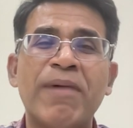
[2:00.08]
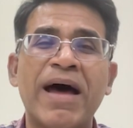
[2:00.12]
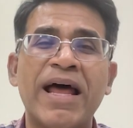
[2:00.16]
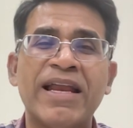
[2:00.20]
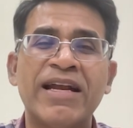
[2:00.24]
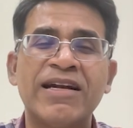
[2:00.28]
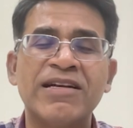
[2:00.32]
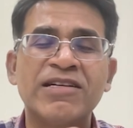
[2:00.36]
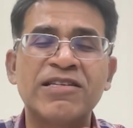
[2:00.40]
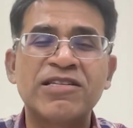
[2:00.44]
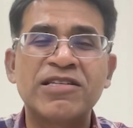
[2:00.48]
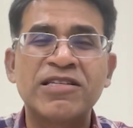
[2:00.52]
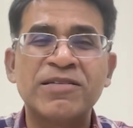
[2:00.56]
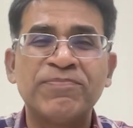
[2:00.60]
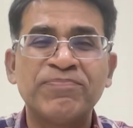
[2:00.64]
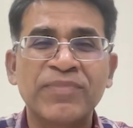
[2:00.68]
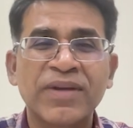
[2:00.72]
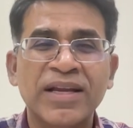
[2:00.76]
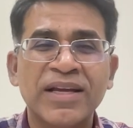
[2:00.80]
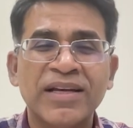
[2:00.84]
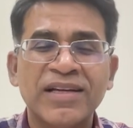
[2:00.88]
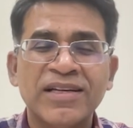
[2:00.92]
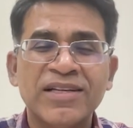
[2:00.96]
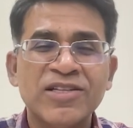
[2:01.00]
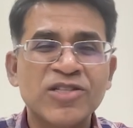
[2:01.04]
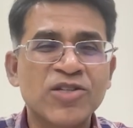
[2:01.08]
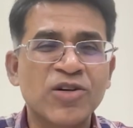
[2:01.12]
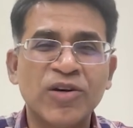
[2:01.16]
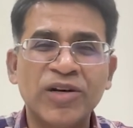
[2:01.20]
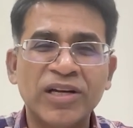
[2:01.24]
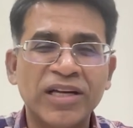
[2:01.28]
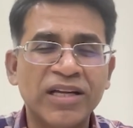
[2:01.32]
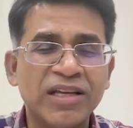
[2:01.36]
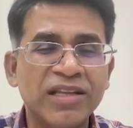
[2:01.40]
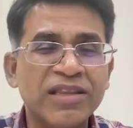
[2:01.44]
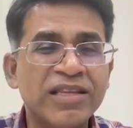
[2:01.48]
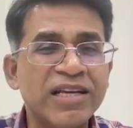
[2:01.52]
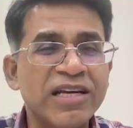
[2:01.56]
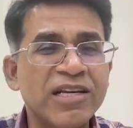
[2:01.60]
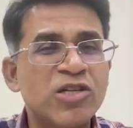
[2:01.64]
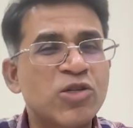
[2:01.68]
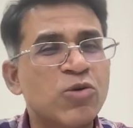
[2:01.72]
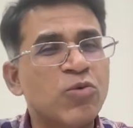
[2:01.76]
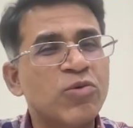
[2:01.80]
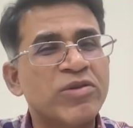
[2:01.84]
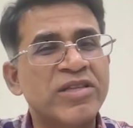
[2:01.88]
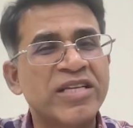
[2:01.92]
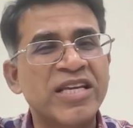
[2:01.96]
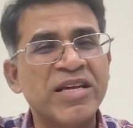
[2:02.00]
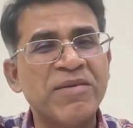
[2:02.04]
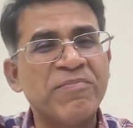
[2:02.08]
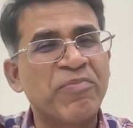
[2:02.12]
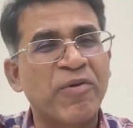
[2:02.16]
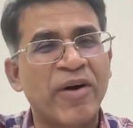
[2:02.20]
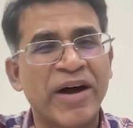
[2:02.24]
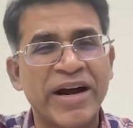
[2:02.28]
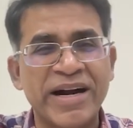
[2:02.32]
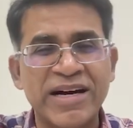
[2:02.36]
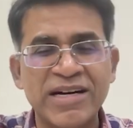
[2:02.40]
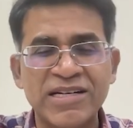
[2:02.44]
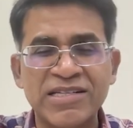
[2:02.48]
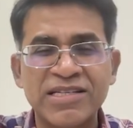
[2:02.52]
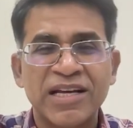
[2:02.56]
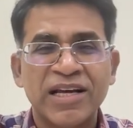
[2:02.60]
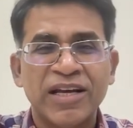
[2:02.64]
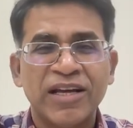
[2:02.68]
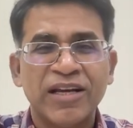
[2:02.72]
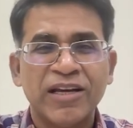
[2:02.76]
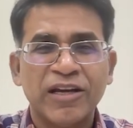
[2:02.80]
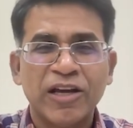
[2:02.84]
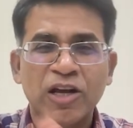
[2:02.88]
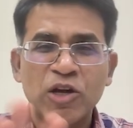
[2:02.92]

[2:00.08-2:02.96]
balance. So these two, three points,